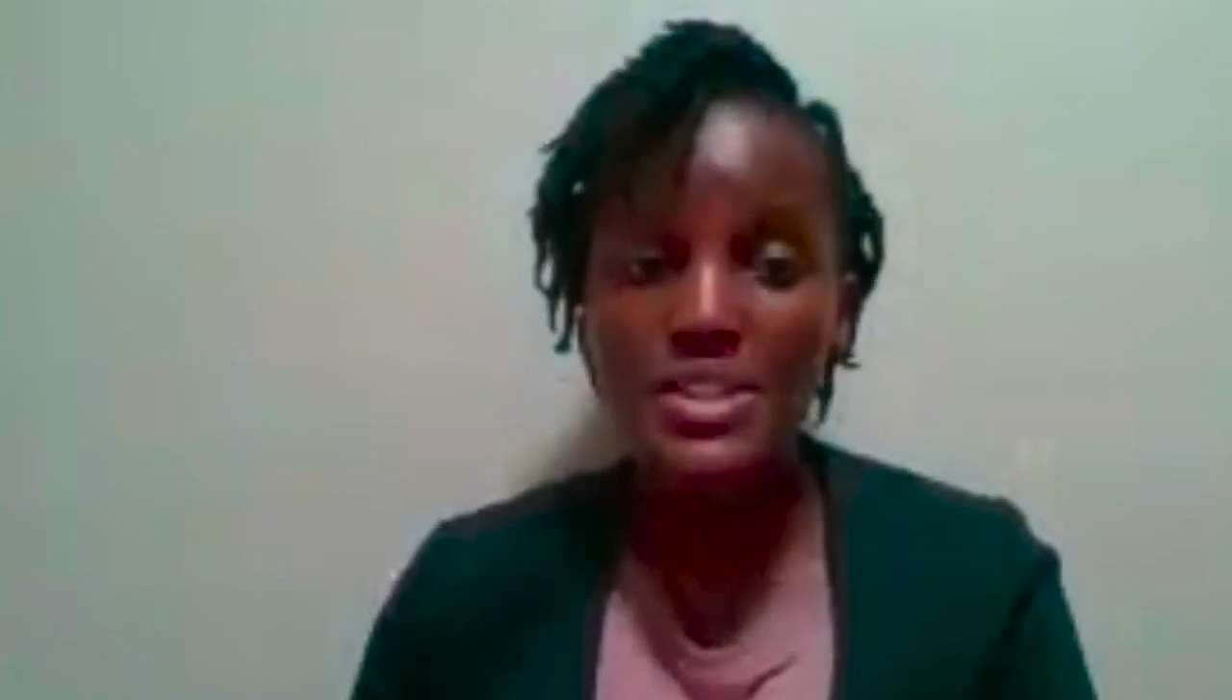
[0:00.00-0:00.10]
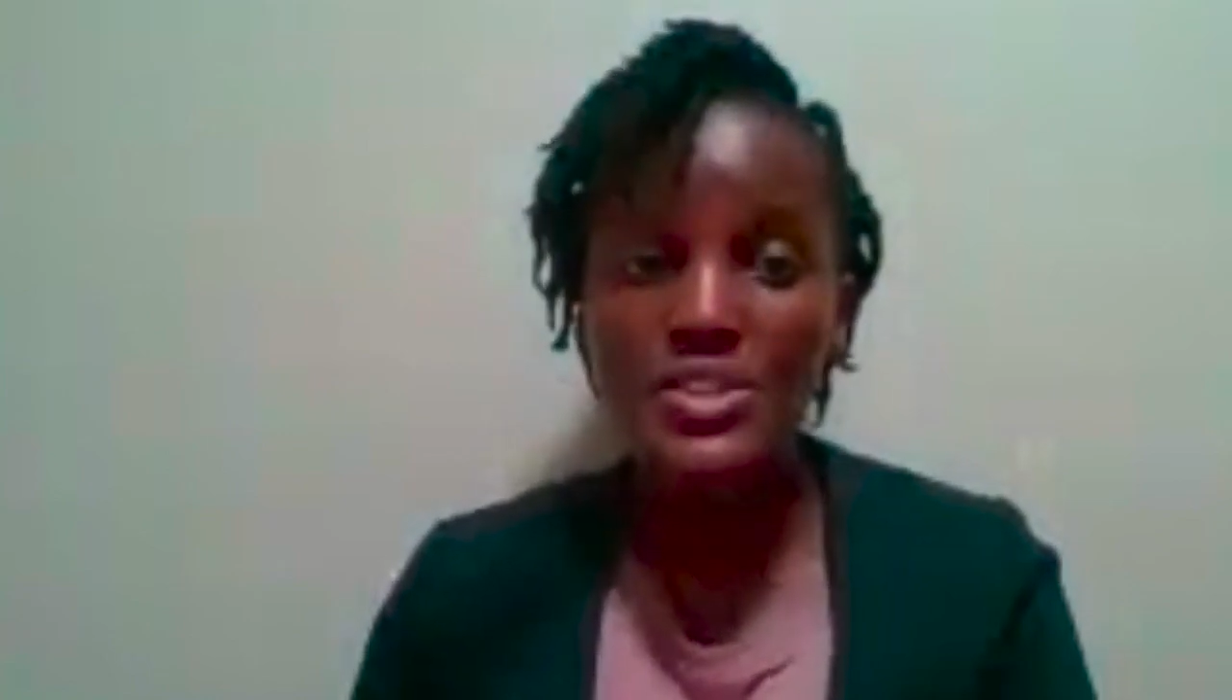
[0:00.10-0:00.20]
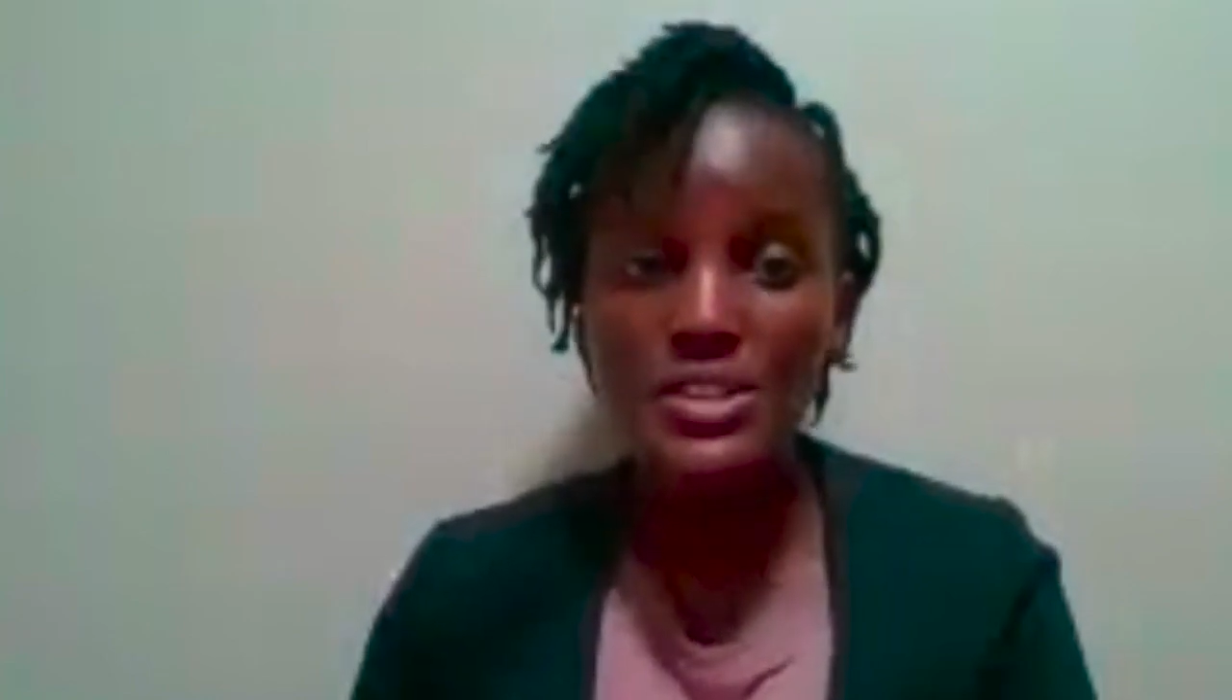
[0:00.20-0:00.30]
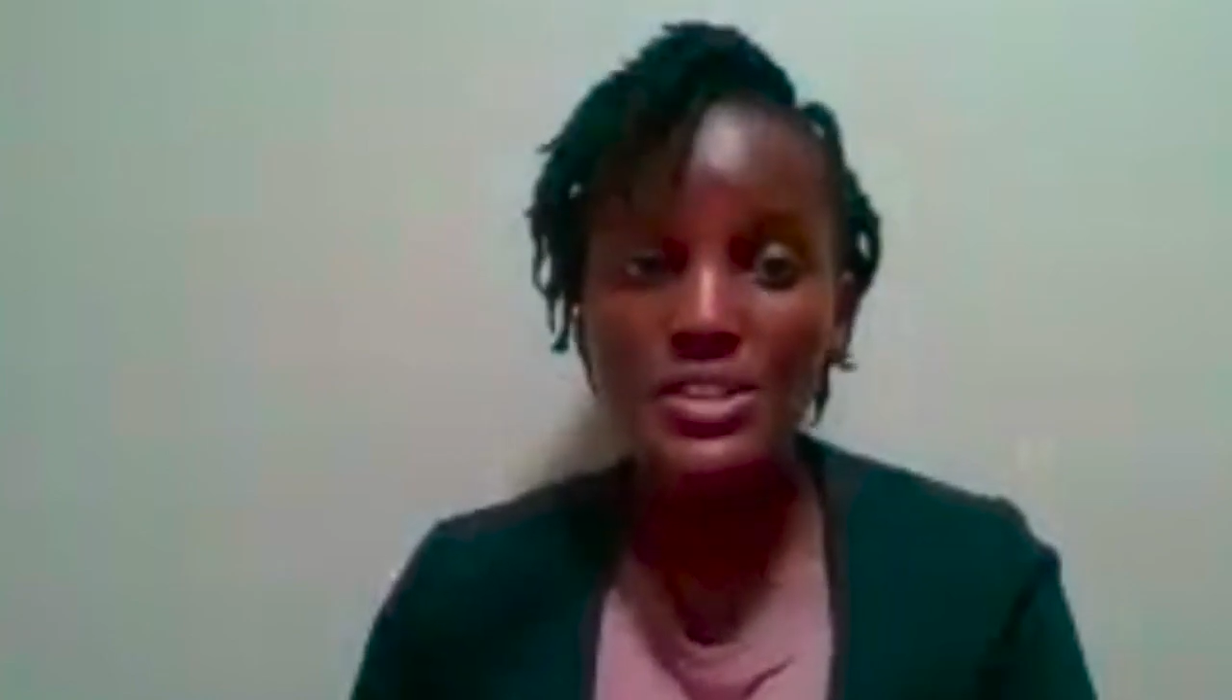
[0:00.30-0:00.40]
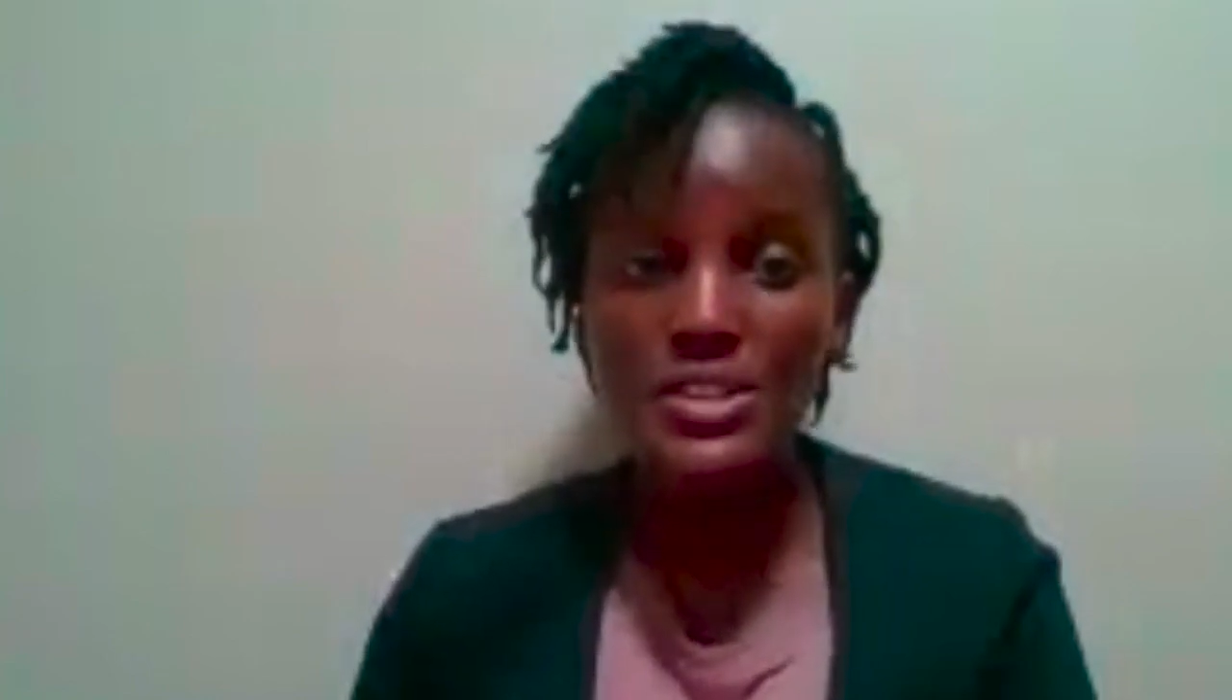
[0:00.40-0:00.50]

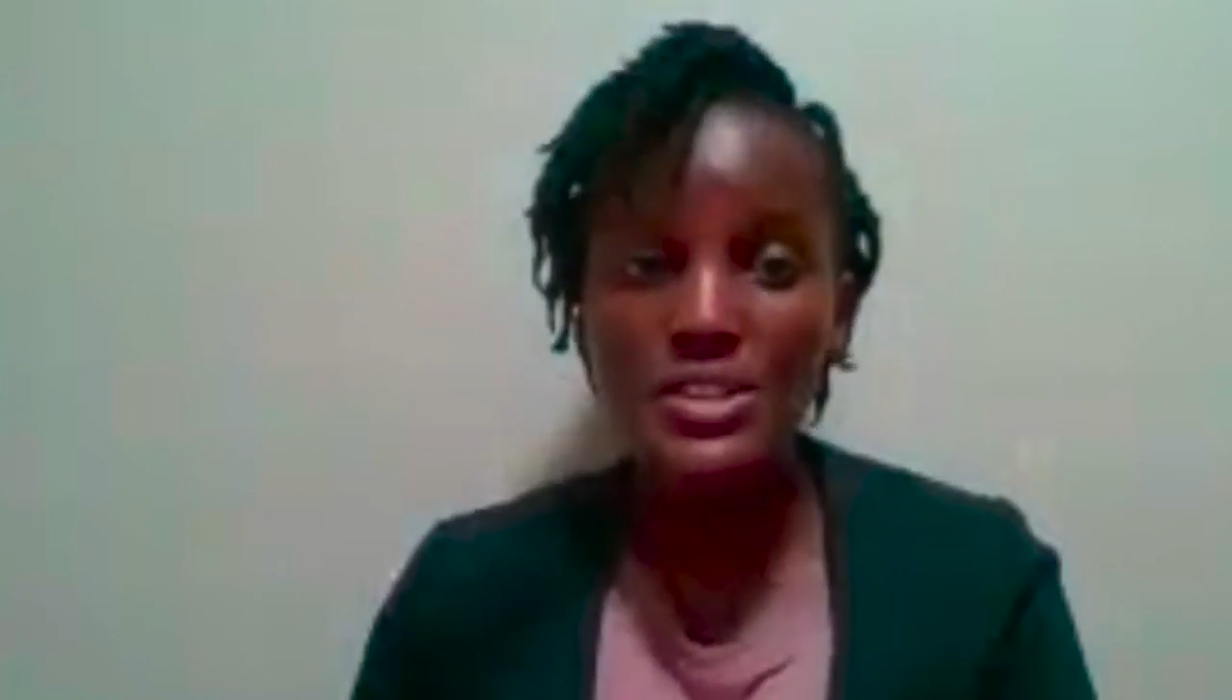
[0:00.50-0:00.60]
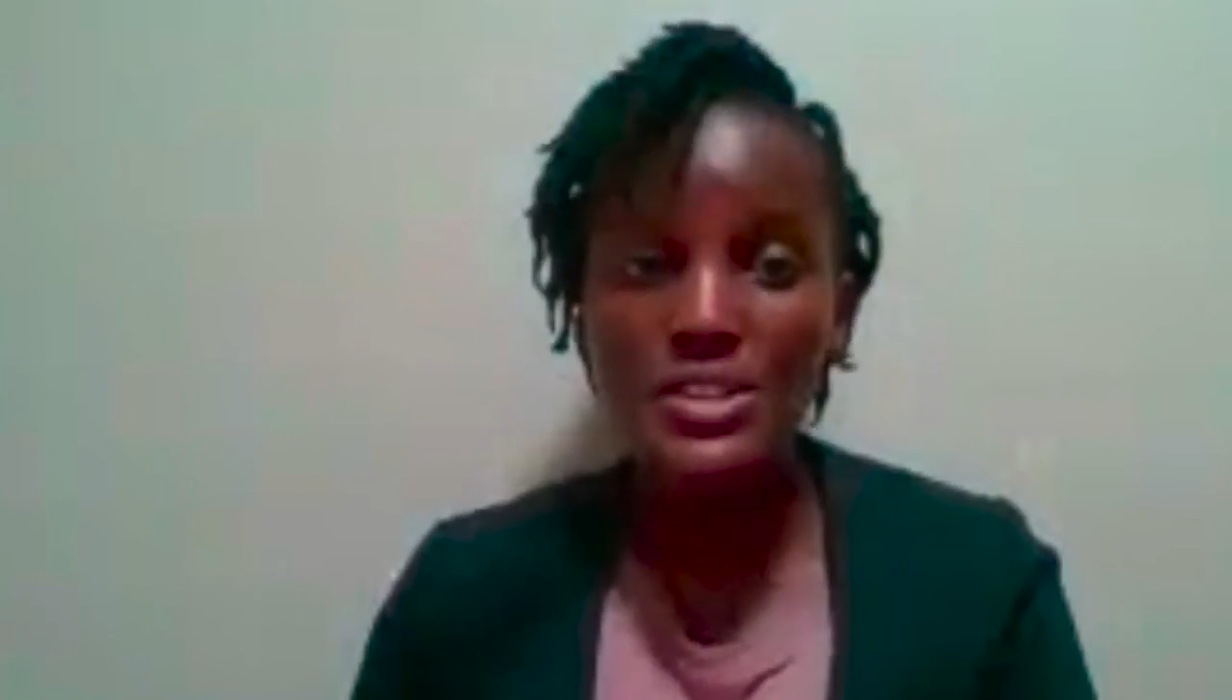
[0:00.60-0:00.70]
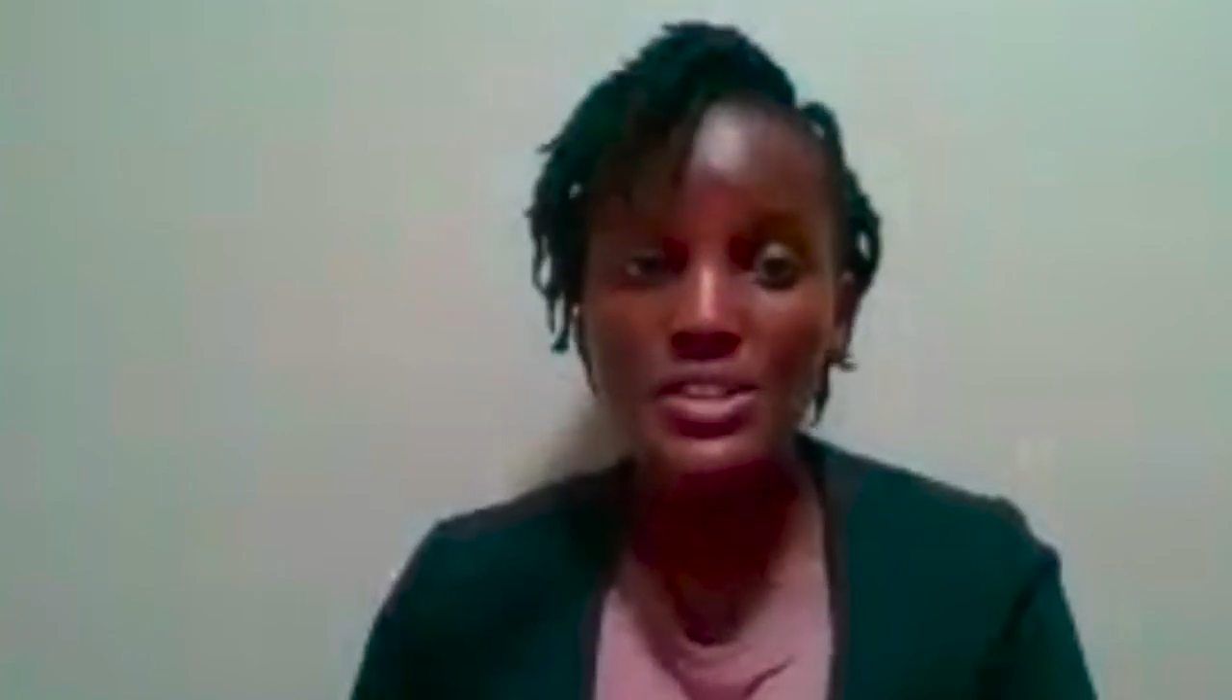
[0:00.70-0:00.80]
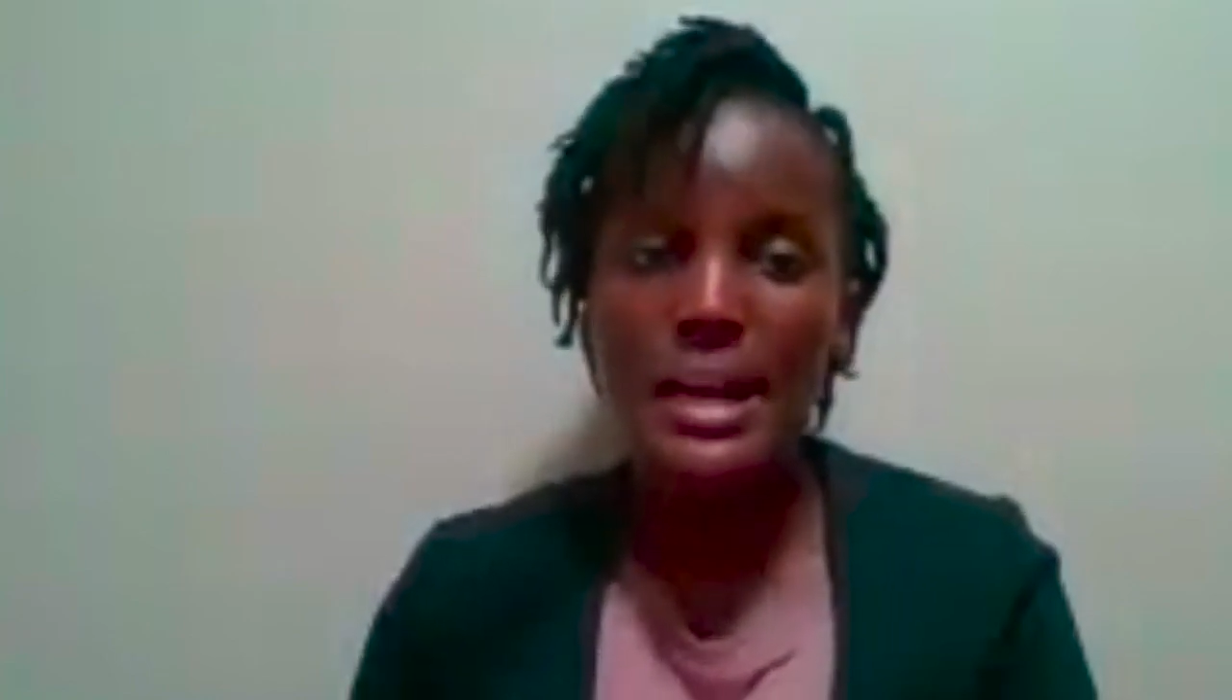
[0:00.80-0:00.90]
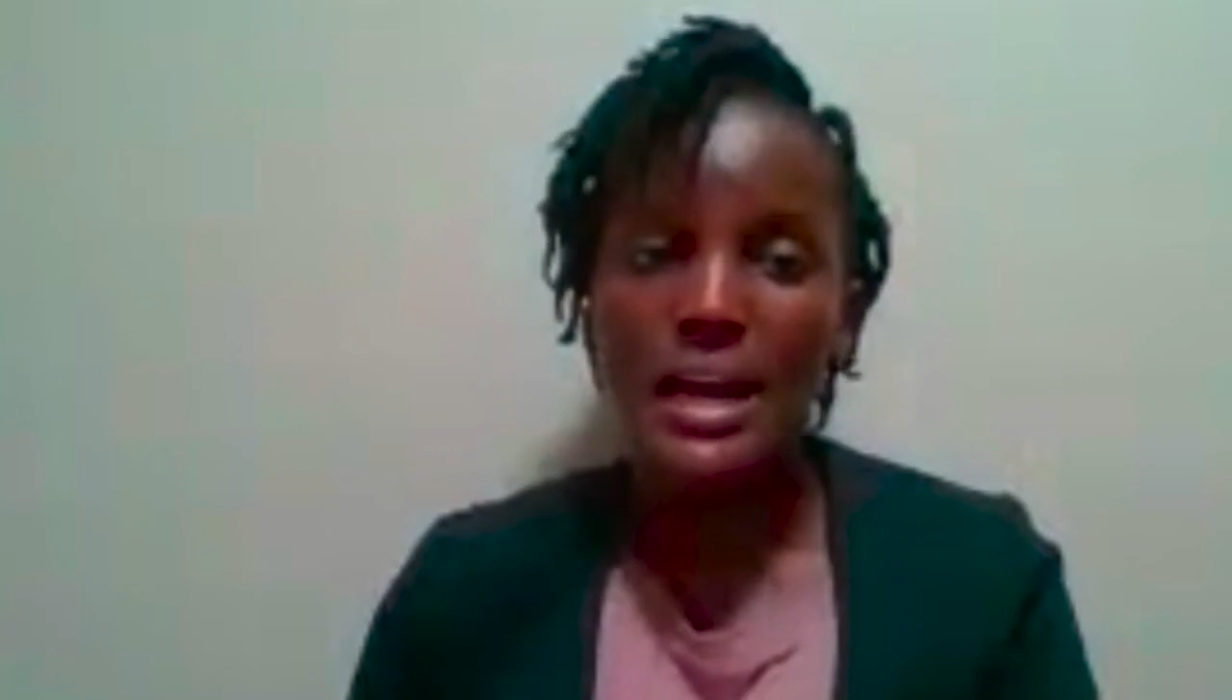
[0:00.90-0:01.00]
And most often